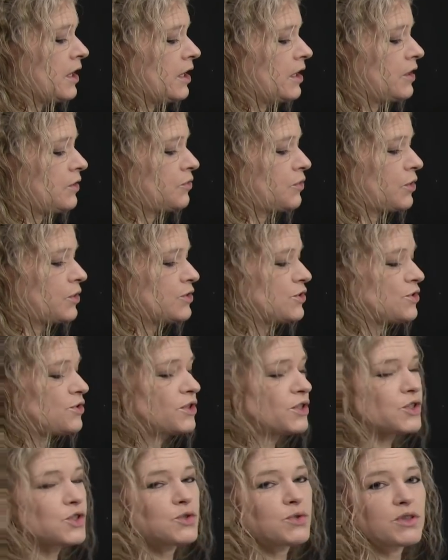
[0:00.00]
And of course
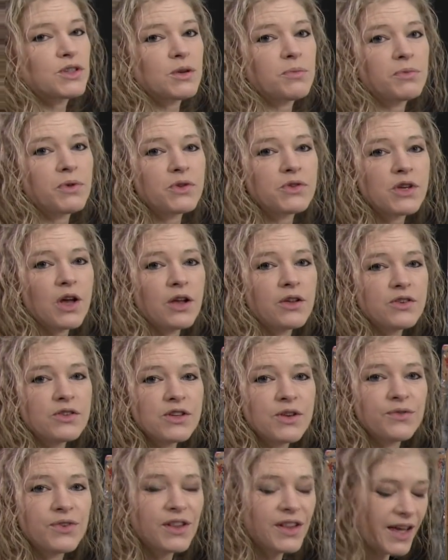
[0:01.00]
you can switch up those
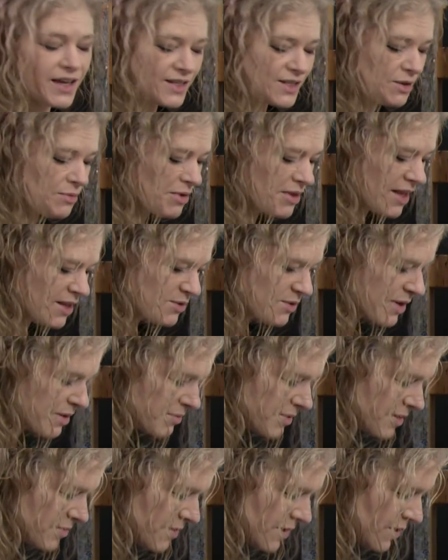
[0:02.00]
colors if you'd like to, but that's what
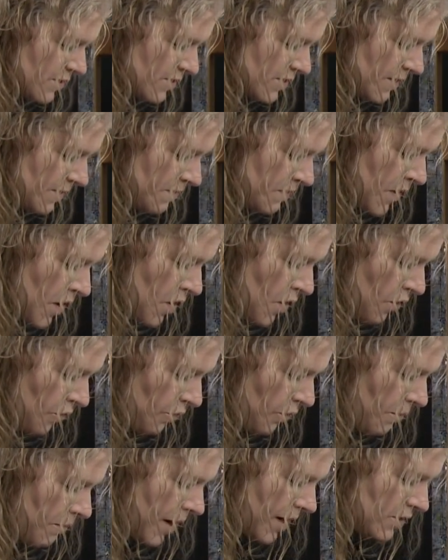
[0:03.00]
I'm going to be using.
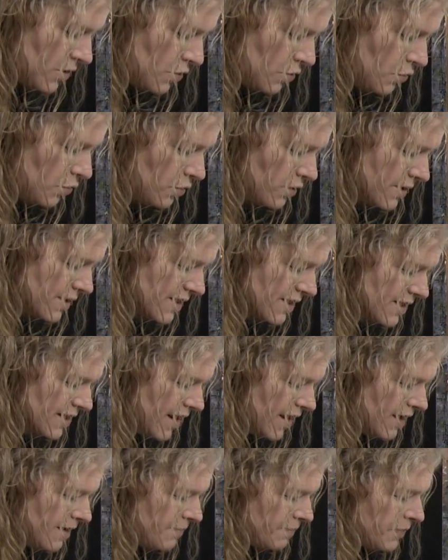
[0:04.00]
For my tools
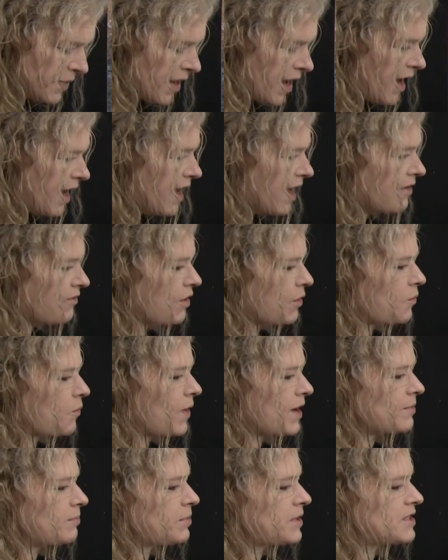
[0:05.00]
today, I have a
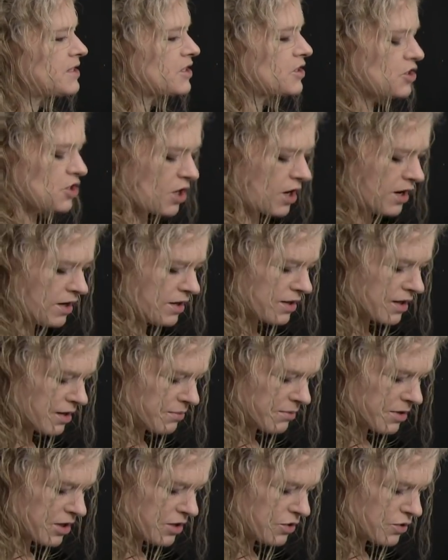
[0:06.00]
white piece of chalk that
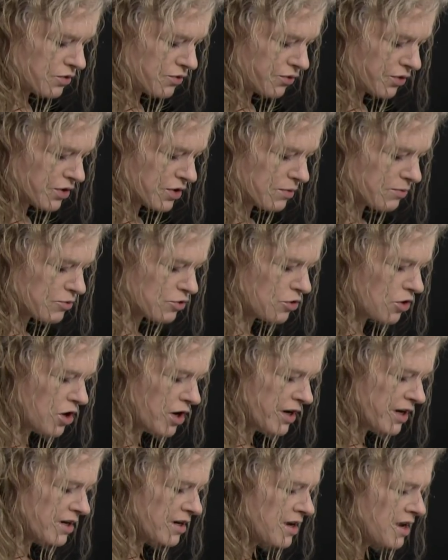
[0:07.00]
I'm going to use for some
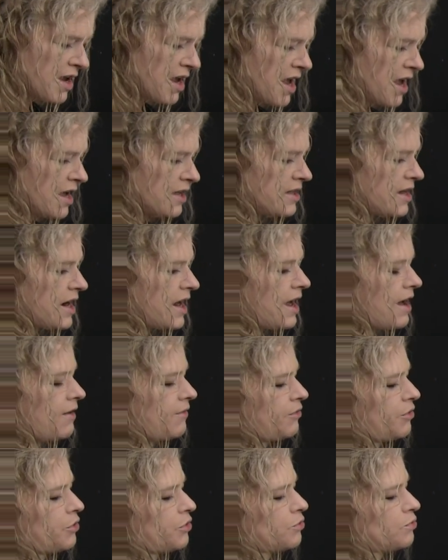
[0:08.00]
drawing, and then I
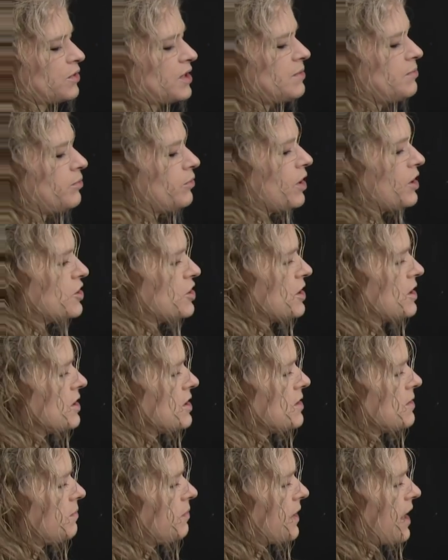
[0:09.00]
have three
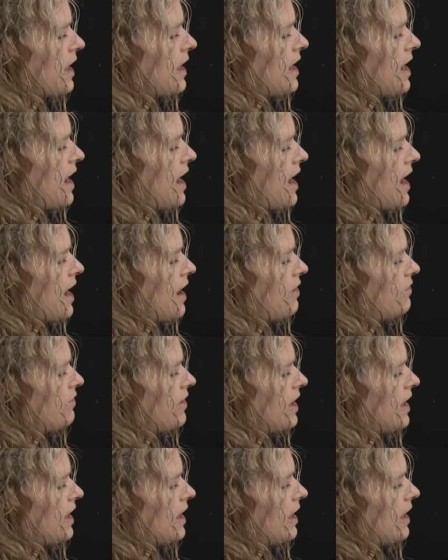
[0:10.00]
brushes. I
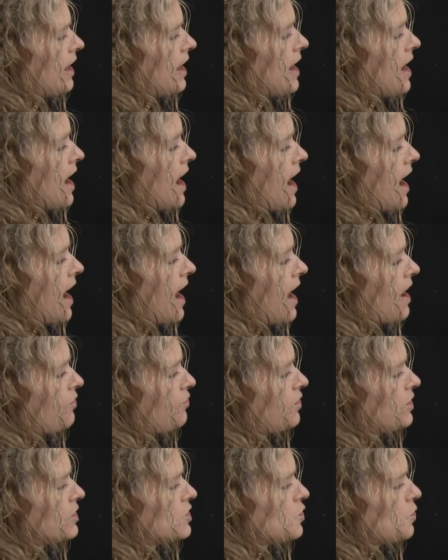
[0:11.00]
have a
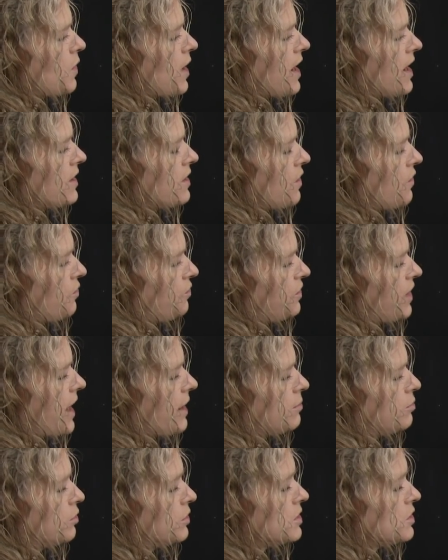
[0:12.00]
half inch wide
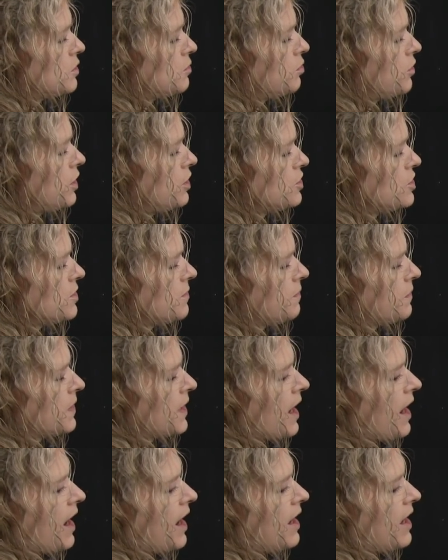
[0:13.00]
flat bristle brush,
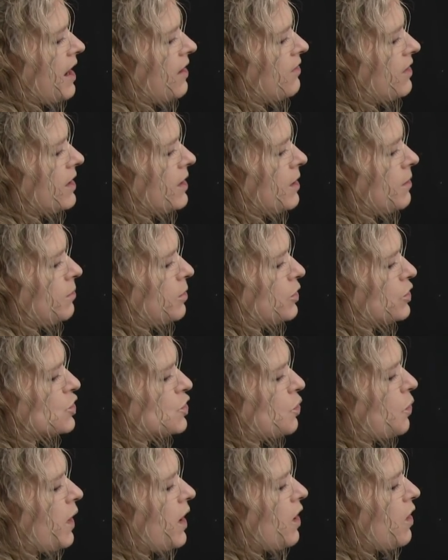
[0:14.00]
I have a number
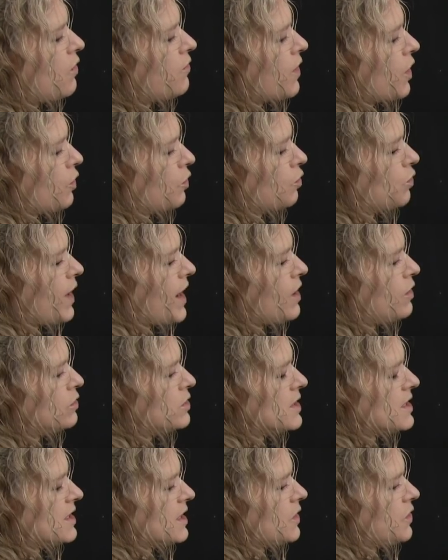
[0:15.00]
twelve
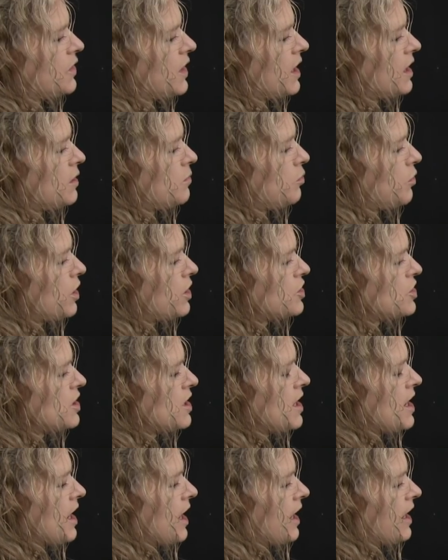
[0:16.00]
round synthetic brush,
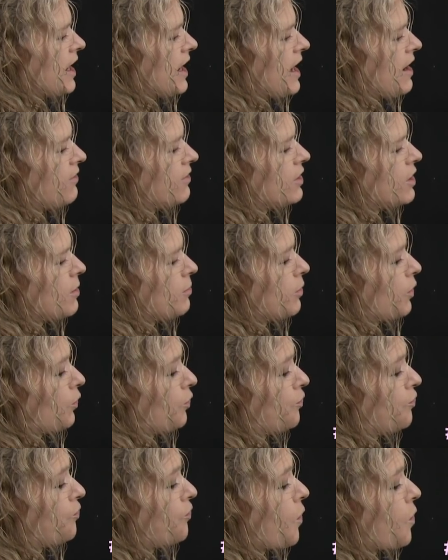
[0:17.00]
and I have a number
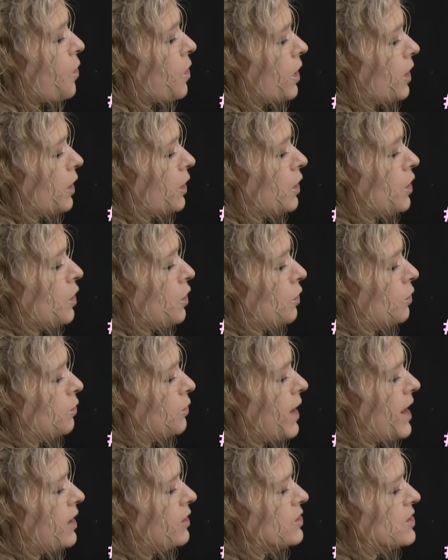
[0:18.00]
four
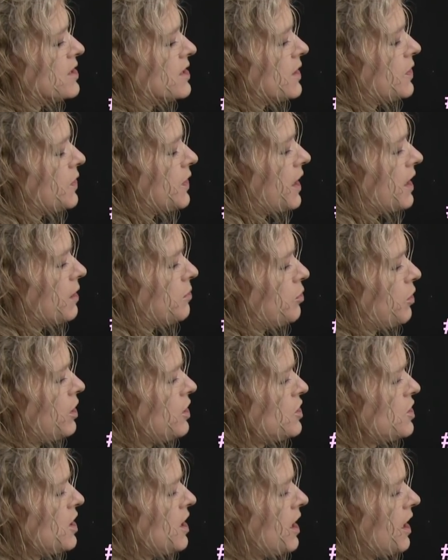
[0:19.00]
round synthetic
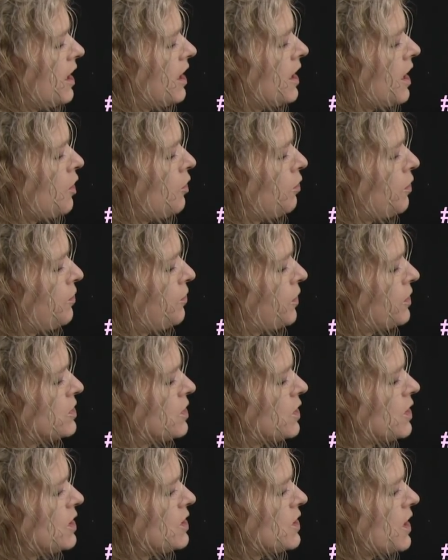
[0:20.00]
brush, and I'll refer
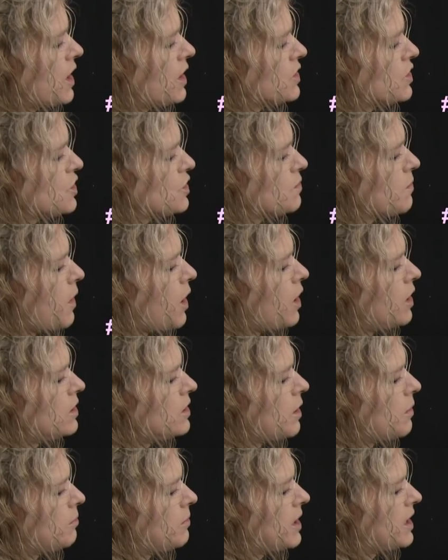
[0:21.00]
to these as
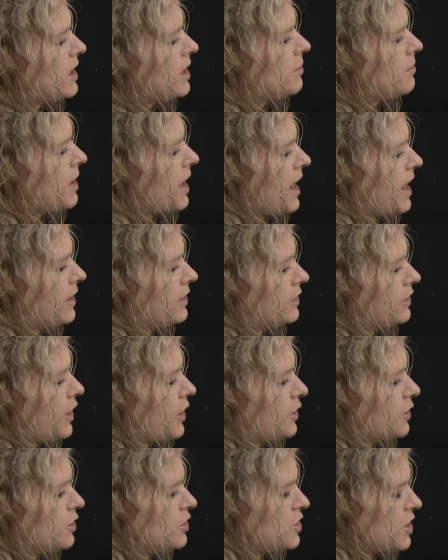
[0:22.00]
small, medium, and
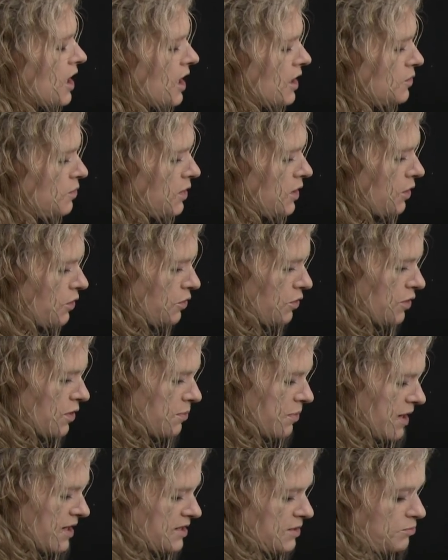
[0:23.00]
large as we go through the
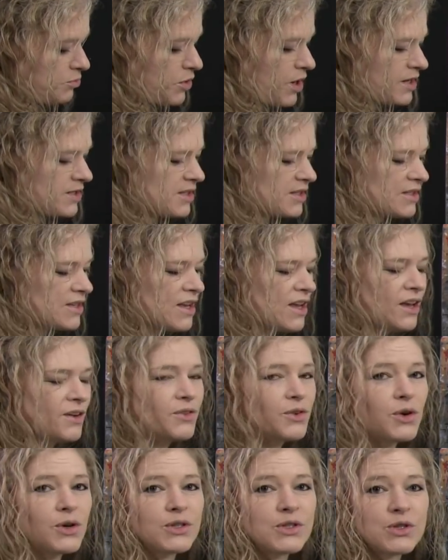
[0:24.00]
painting process.
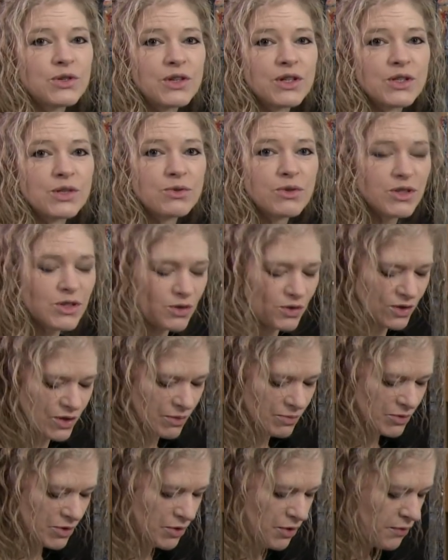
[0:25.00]
Of course, you can switch those
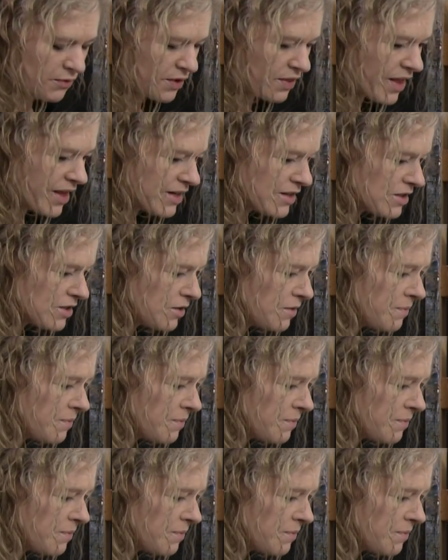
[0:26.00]
up too if you'd like to.